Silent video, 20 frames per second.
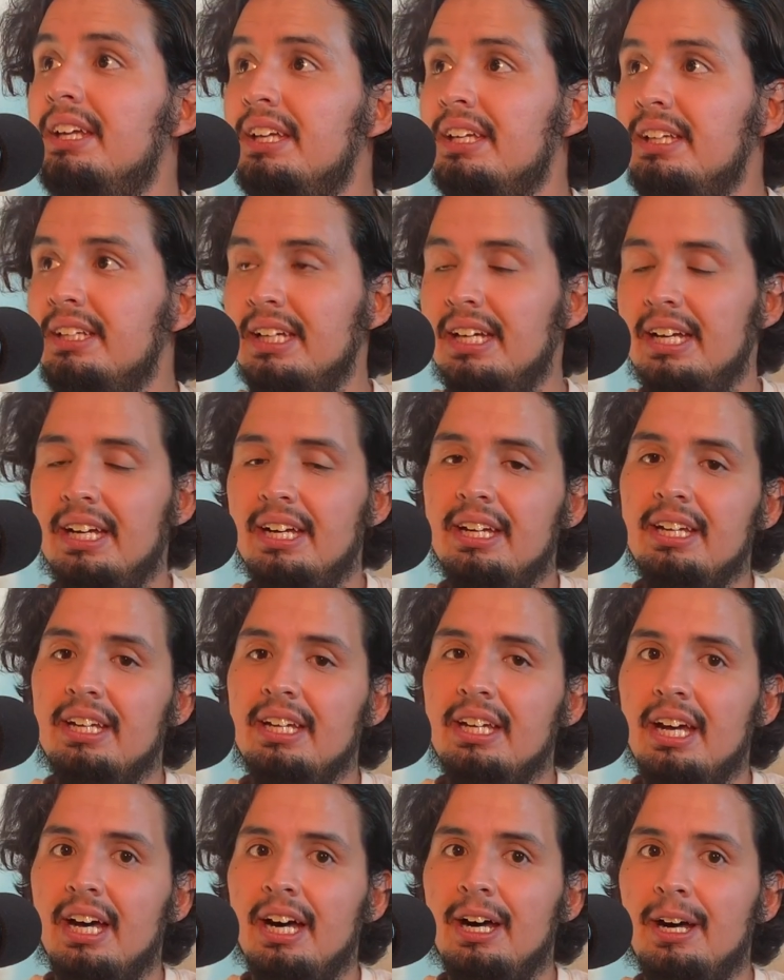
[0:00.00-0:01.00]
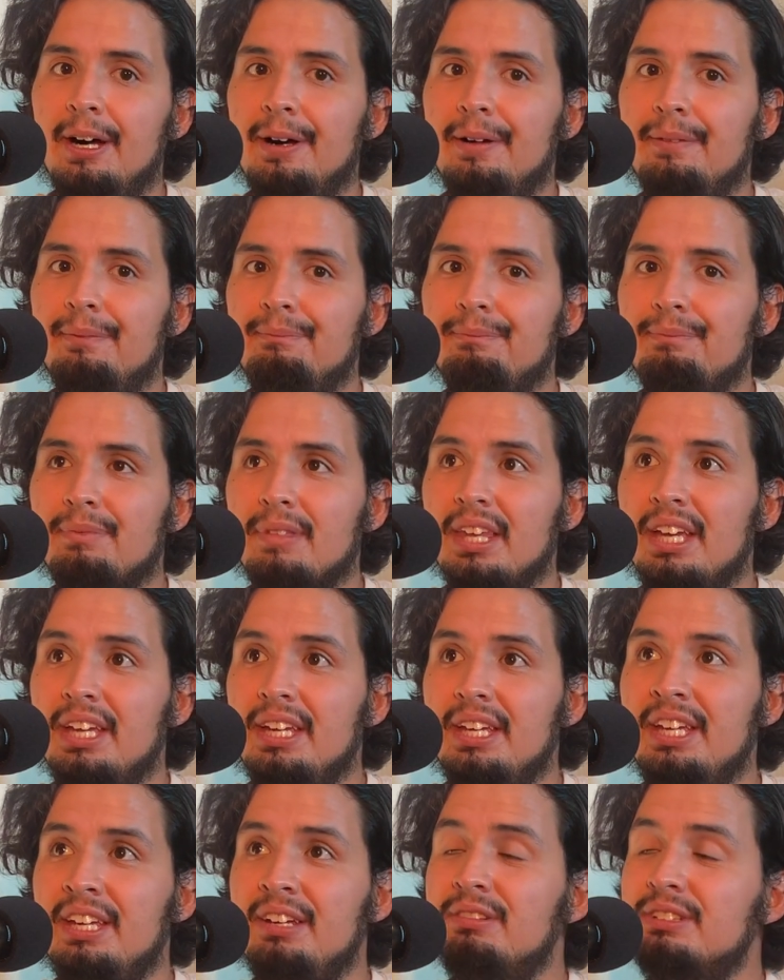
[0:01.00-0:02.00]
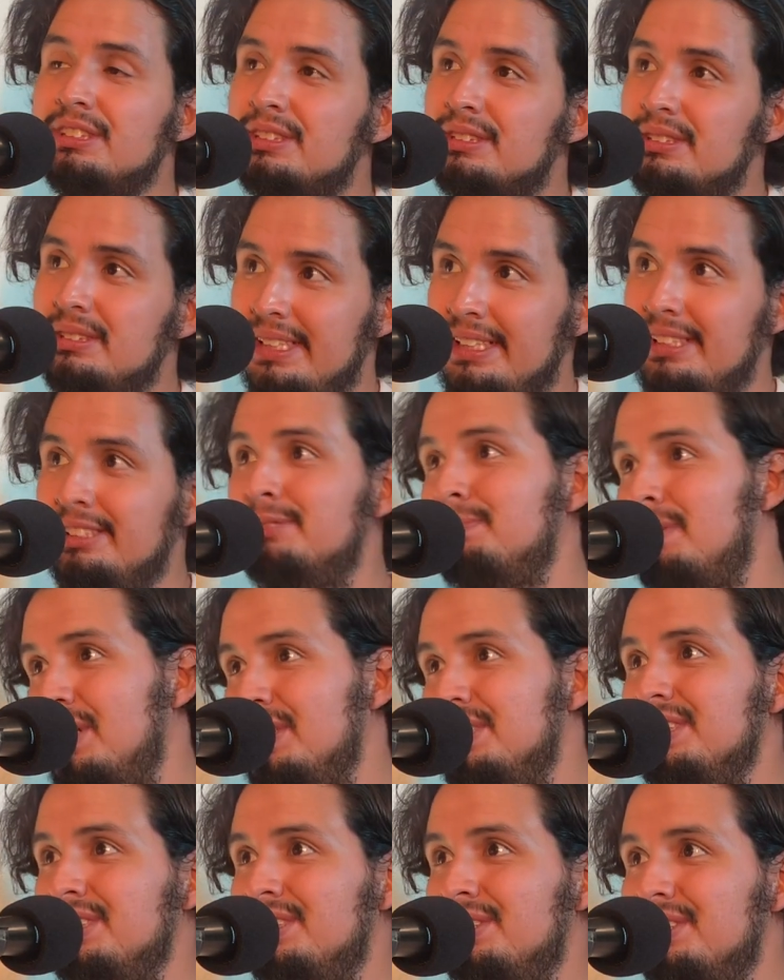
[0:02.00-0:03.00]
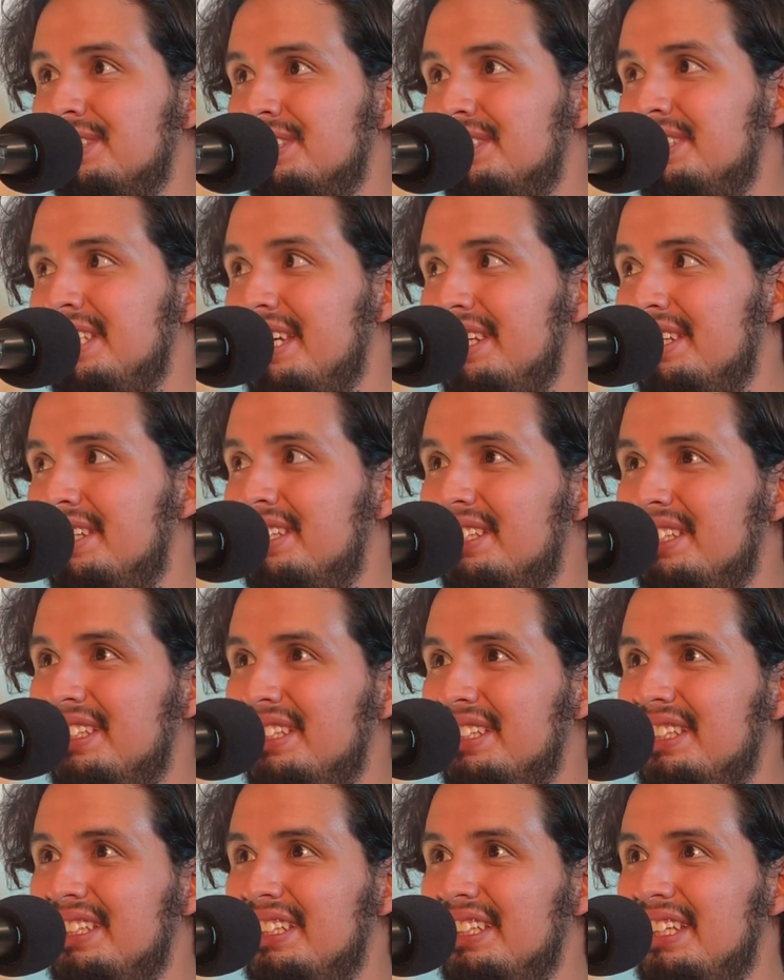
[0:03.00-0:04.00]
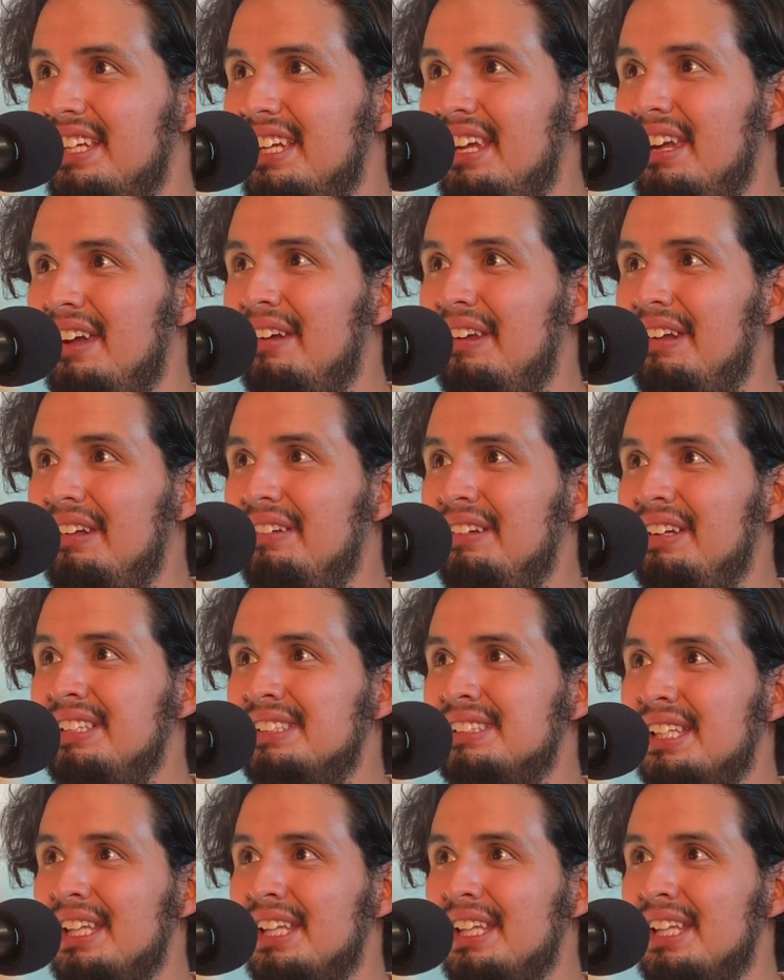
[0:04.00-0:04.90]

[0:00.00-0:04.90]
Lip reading: Yeah. He was marching towards death, and he said